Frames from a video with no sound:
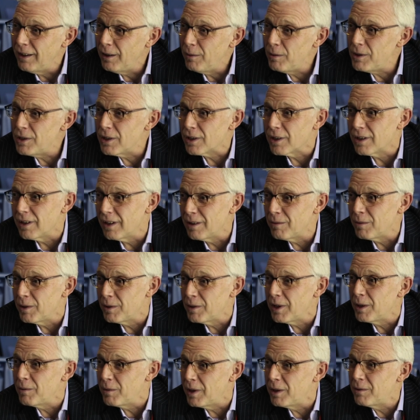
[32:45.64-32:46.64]

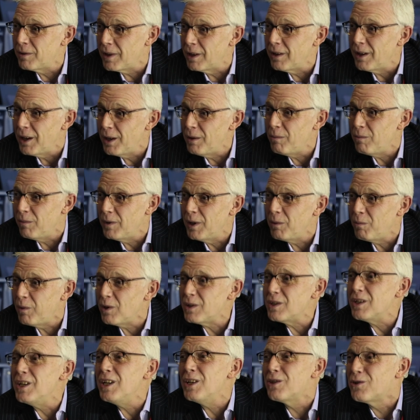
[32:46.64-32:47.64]
it
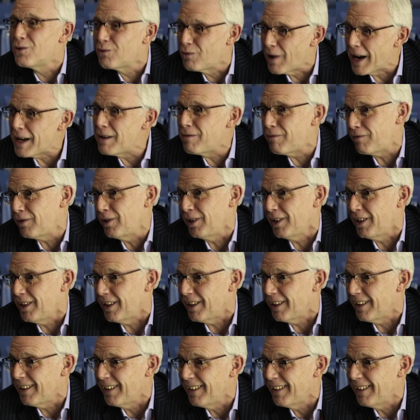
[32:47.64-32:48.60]
wasn't a dreadful year.